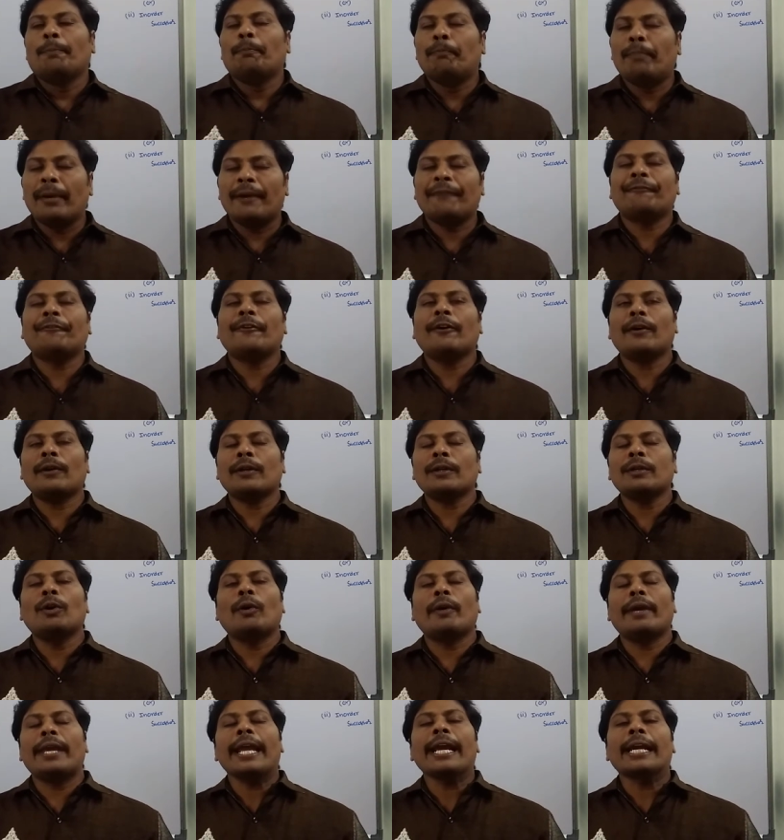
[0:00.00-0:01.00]
before
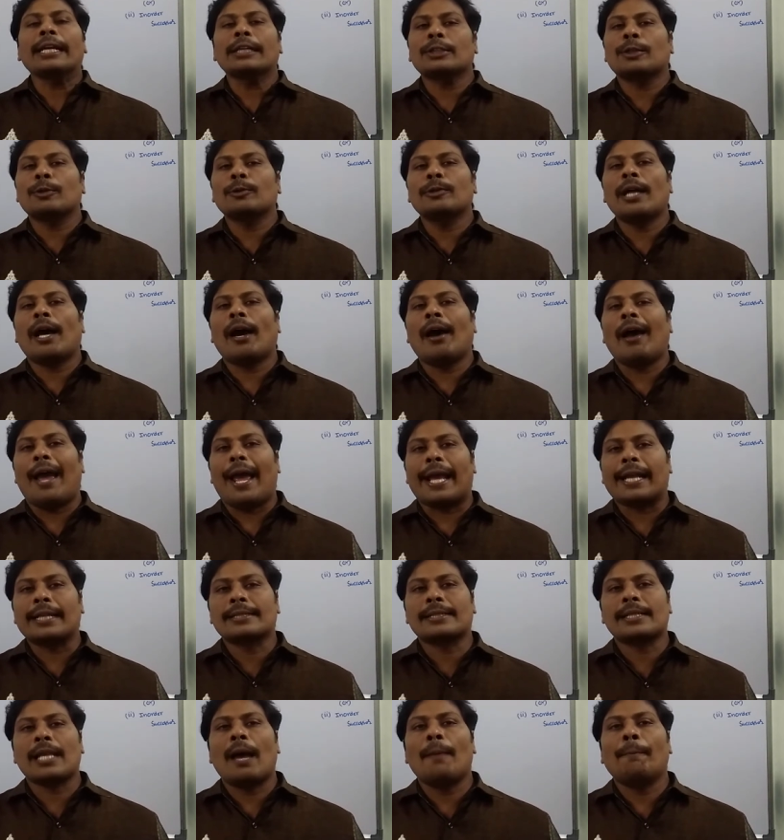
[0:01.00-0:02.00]
going to the
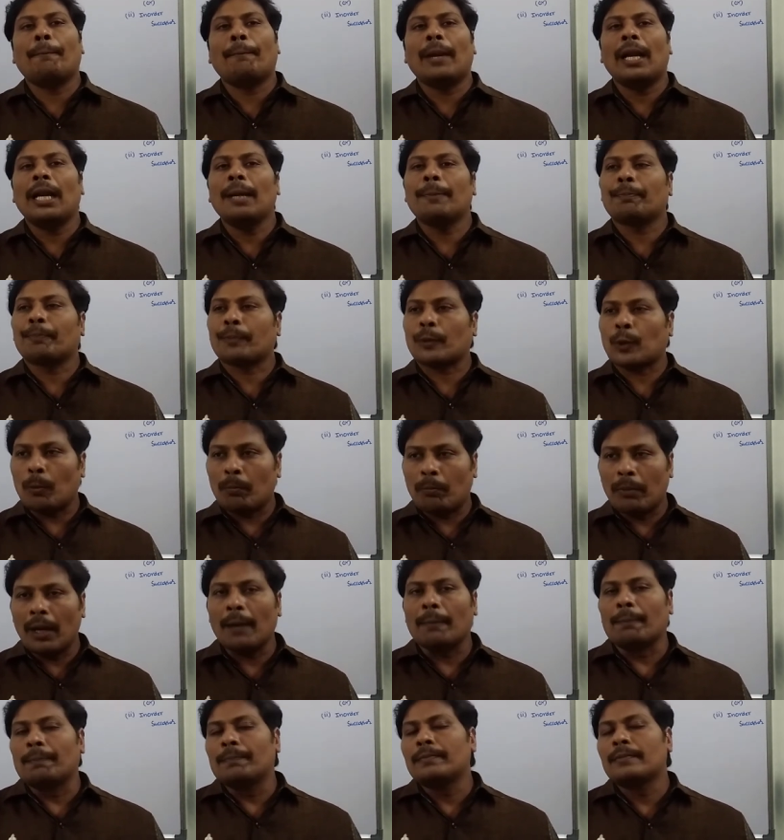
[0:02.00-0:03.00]
example
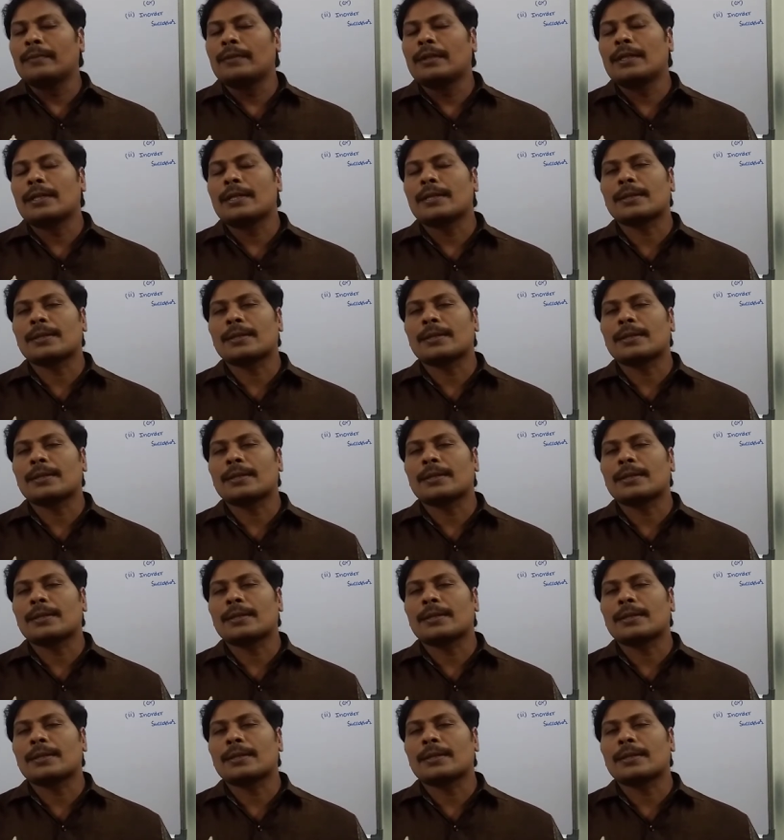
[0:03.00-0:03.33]
problem,